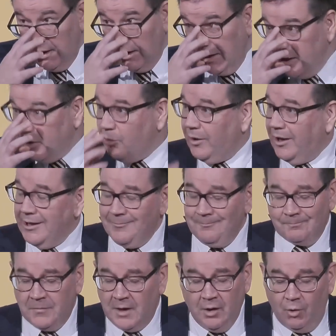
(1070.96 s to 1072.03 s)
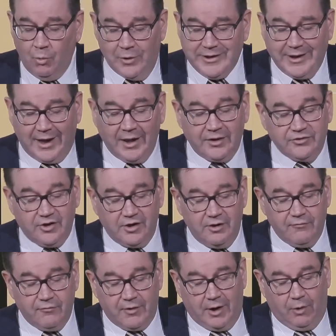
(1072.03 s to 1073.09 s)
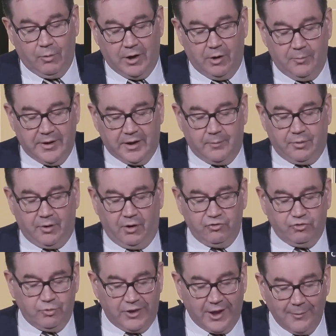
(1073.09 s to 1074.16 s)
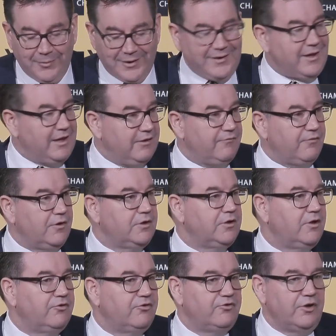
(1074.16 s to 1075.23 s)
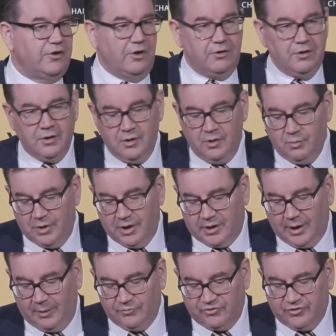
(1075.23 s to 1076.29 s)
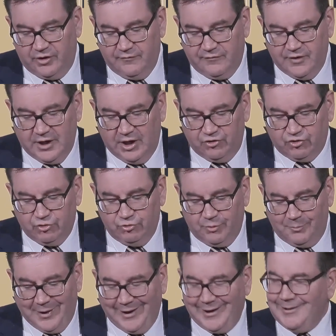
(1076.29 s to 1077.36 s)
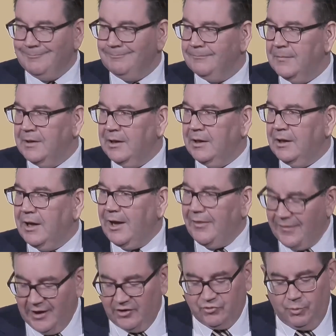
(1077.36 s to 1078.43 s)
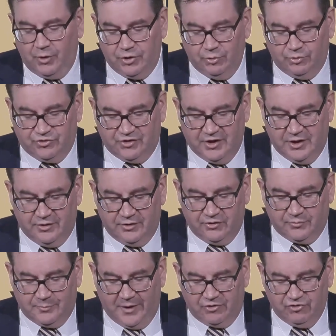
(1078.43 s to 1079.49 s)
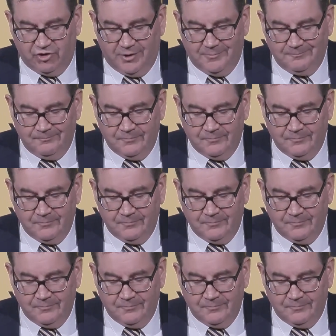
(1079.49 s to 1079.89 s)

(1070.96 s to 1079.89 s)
Equally, we can't deliver our wellbeing approach without being careful and considered when it comes to the financial domain. And that's what you'll see in this budget.